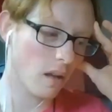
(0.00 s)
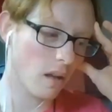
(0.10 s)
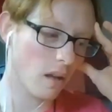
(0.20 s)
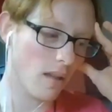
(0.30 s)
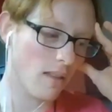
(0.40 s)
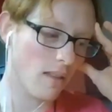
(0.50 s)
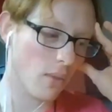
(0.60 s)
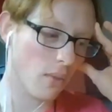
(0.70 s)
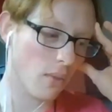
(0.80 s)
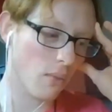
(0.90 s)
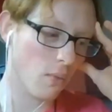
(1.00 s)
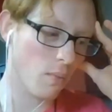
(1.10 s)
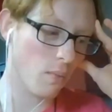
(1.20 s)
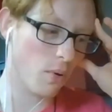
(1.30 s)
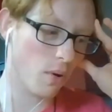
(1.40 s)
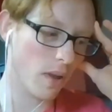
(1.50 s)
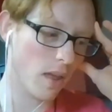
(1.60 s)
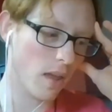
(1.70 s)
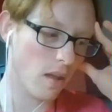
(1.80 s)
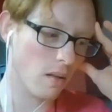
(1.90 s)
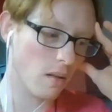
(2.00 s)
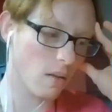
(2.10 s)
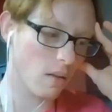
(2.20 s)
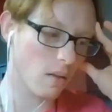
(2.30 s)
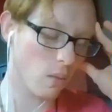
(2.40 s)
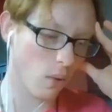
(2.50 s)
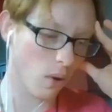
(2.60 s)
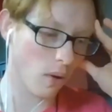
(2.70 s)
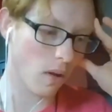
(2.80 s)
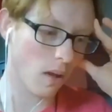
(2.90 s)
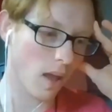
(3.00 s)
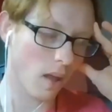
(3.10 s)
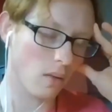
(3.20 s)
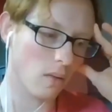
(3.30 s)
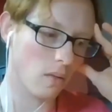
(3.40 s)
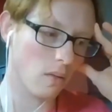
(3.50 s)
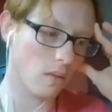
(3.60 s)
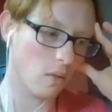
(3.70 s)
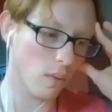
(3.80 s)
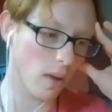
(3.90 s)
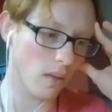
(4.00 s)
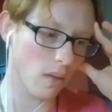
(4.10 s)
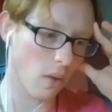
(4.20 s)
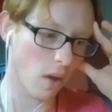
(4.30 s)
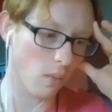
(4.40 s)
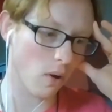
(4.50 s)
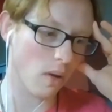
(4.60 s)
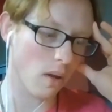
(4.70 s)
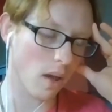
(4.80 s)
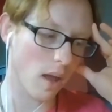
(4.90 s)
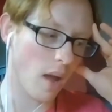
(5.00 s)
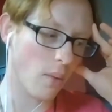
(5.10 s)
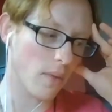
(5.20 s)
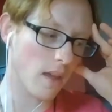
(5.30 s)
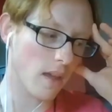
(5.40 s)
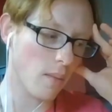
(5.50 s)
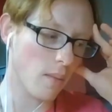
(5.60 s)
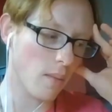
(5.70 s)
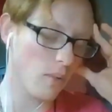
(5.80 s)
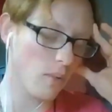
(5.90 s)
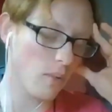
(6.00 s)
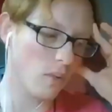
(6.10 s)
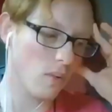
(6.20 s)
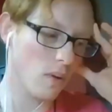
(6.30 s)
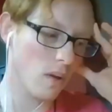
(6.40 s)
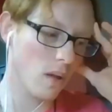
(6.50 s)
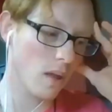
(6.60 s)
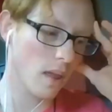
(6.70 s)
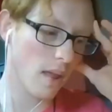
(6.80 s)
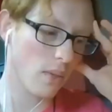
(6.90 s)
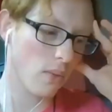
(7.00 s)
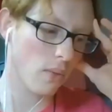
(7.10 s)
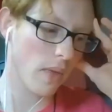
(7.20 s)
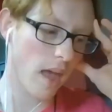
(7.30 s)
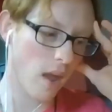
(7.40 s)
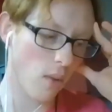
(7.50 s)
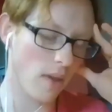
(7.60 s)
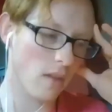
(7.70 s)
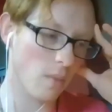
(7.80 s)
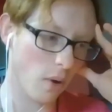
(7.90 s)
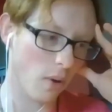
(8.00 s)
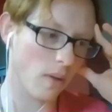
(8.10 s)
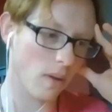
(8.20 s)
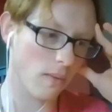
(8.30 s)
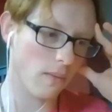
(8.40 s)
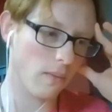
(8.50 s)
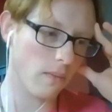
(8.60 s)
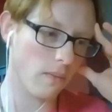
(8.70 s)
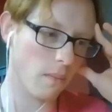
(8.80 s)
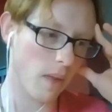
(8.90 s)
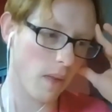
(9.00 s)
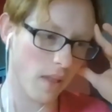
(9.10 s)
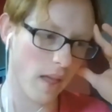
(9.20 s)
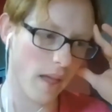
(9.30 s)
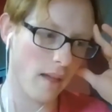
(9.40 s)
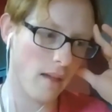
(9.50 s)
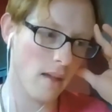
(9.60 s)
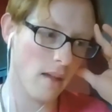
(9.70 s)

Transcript: realized that through putting in the work and doing the thought work, I was able to get through the hairiest part of my play.